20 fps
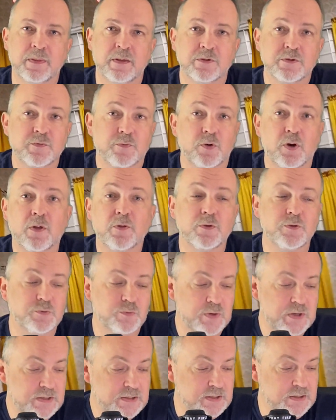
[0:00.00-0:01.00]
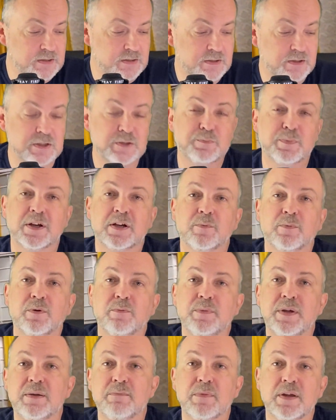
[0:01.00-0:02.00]
So for all those reasons, Despicable
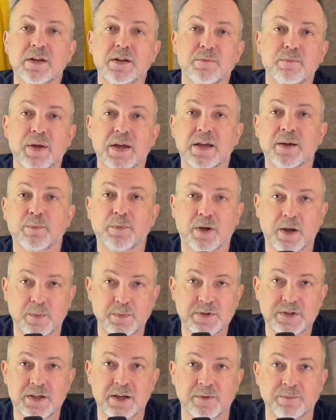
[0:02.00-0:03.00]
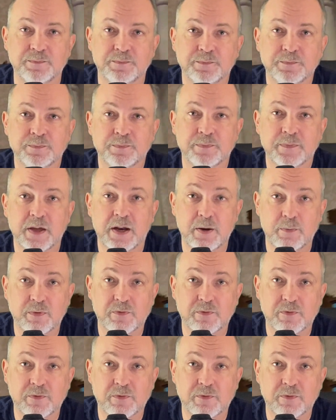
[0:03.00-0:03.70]
Me Minion Mayhem comes in at number